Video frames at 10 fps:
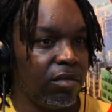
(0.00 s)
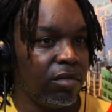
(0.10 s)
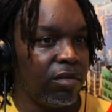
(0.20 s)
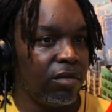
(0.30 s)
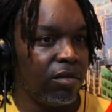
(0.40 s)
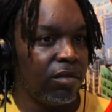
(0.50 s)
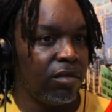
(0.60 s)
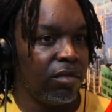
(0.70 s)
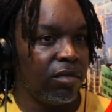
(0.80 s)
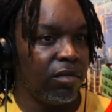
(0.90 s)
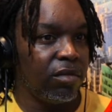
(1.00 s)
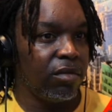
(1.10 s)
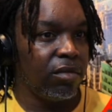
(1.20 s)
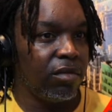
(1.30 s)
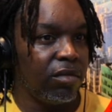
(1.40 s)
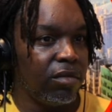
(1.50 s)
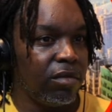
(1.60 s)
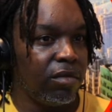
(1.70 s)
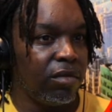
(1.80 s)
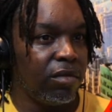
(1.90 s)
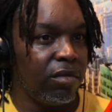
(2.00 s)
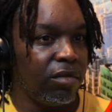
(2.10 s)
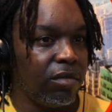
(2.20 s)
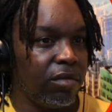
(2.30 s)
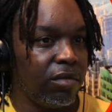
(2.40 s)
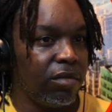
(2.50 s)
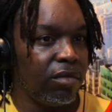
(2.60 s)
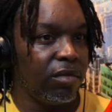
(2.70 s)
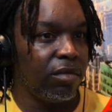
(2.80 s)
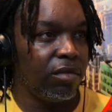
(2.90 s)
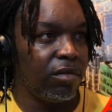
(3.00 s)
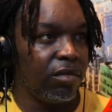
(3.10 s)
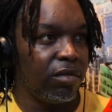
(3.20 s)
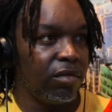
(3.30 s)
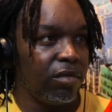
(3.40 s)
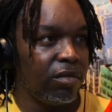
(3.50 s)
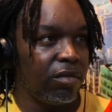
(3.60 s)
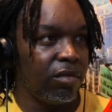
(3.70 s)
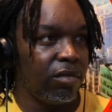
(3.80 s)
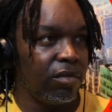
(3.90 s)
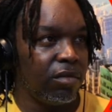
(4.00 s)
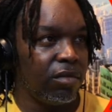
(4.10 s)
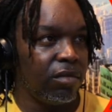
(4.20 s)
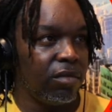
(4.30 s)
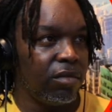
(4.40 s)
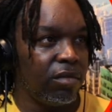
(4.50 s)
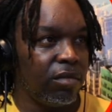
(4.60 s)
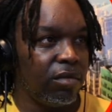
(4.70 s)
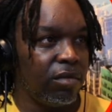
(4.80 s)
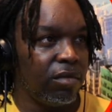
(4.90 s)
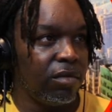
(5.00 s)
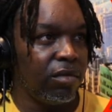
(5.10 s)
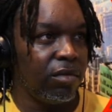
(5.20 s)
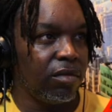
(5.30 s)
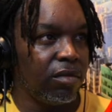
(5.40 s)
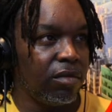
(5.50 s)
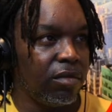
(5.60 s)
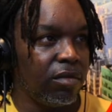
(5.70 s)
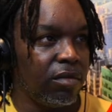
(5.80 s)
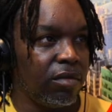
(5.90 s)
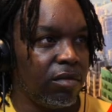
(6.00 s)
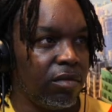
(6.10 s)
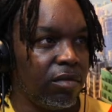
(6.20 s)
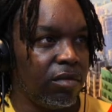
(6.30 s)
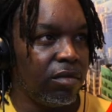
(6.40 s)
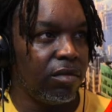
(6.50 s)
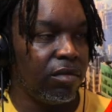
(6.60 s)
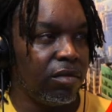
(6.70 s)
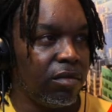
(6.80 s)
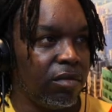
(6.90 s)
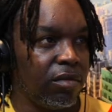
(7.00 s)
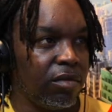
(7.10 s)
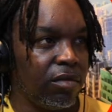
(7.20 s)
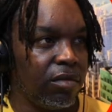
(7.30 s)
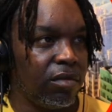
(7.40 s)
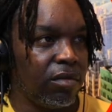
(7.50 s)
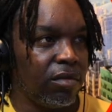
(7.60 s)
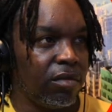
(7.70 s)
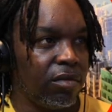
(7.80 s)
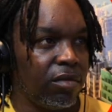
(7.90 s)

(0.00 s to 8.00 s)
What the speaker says: (not speaking)